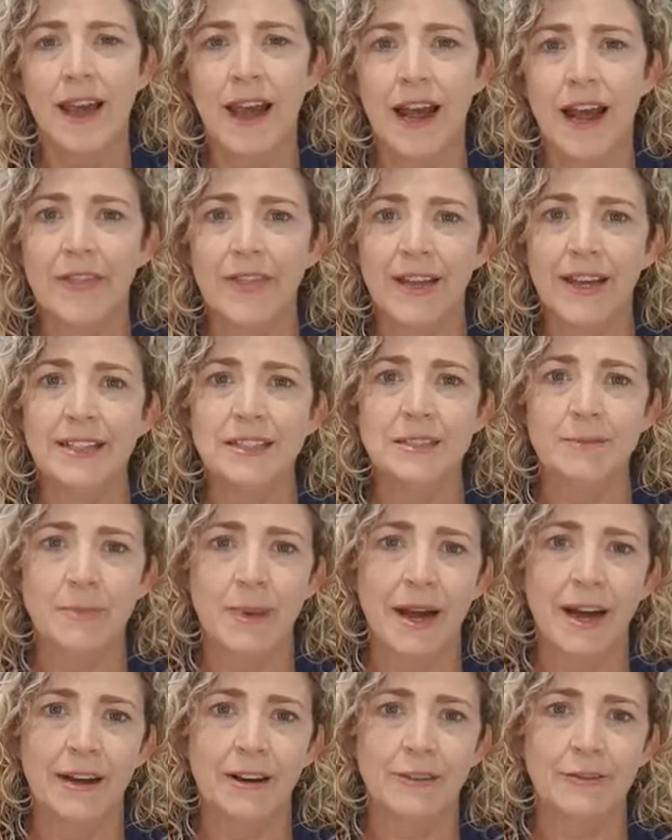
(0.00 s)
And
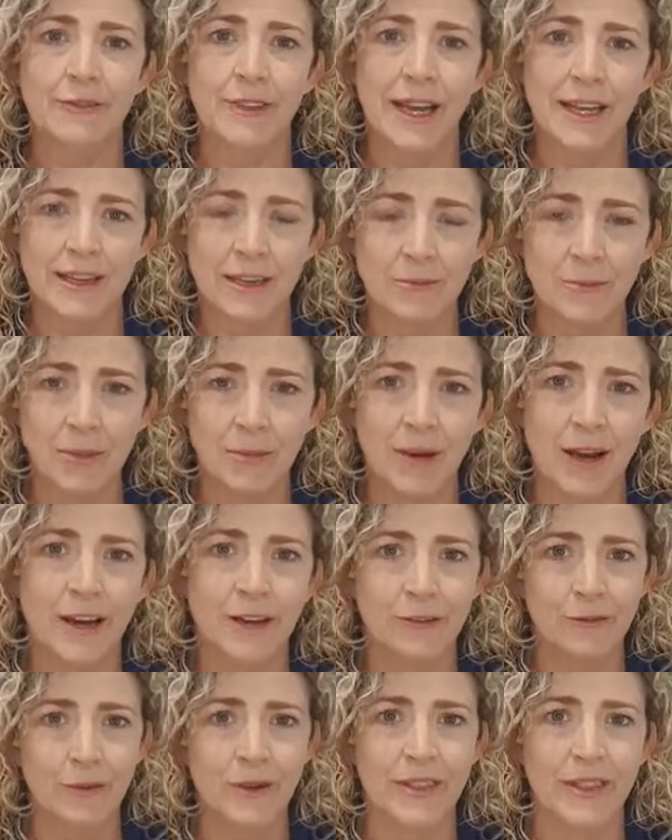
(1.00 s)
that can be
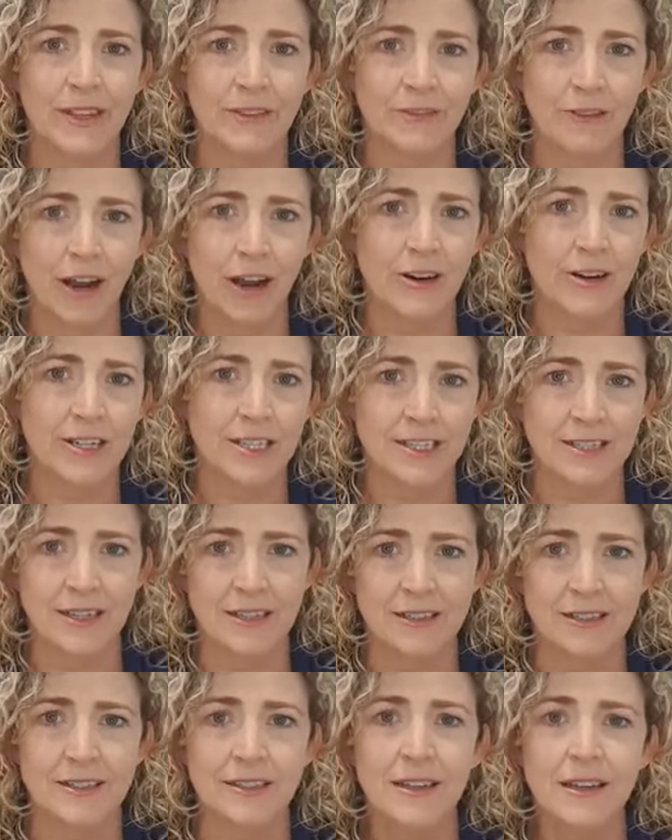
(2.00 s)
part of when the virus
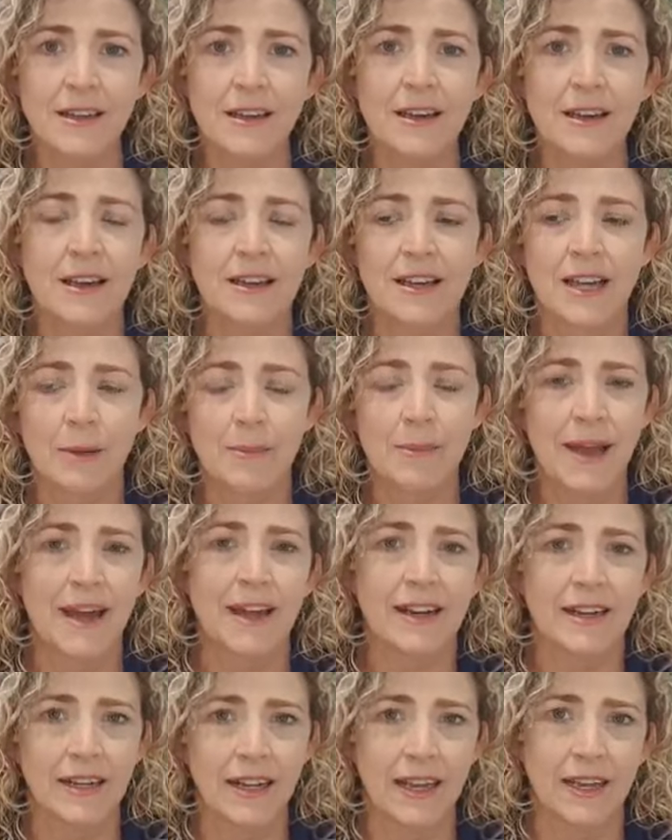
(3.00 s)
does come
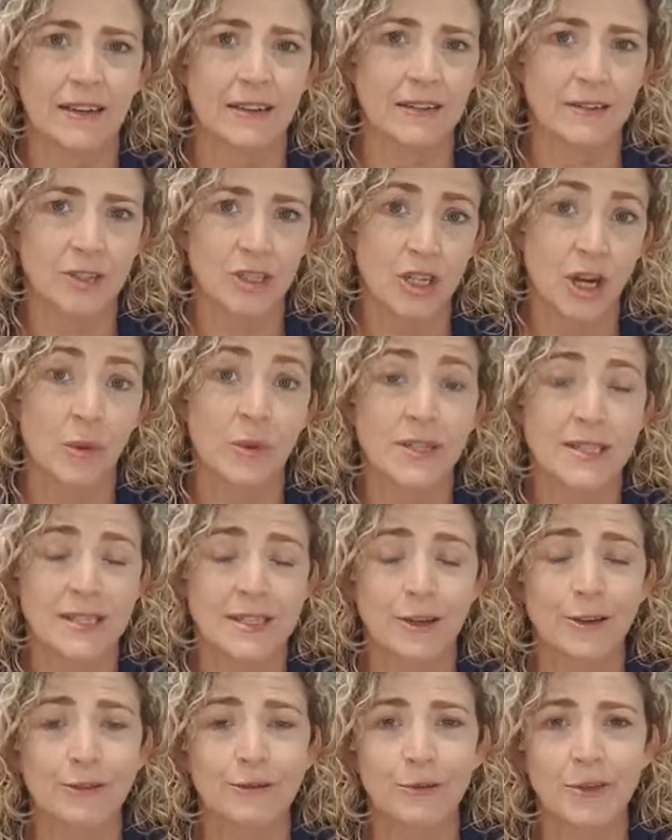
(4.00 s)
out and show
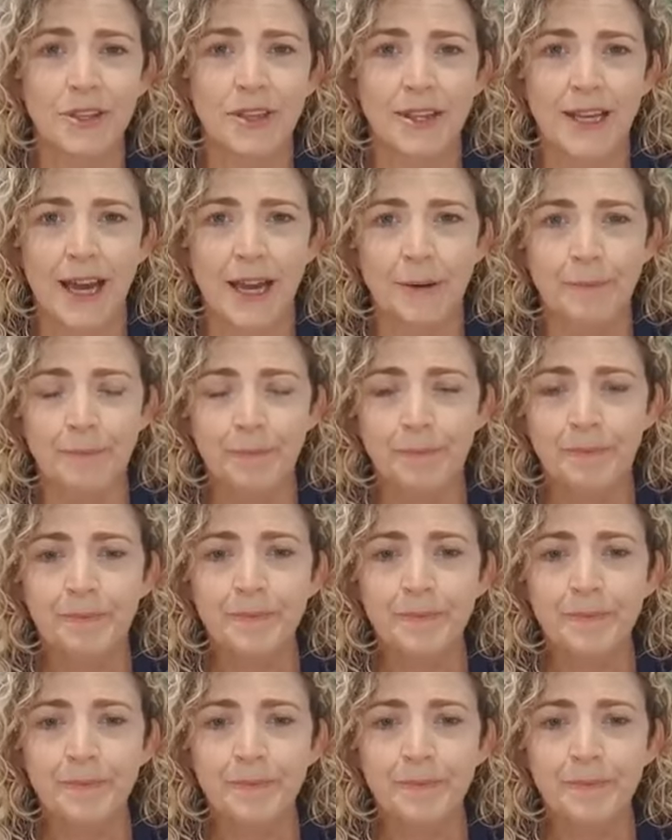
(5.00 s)
itself with that.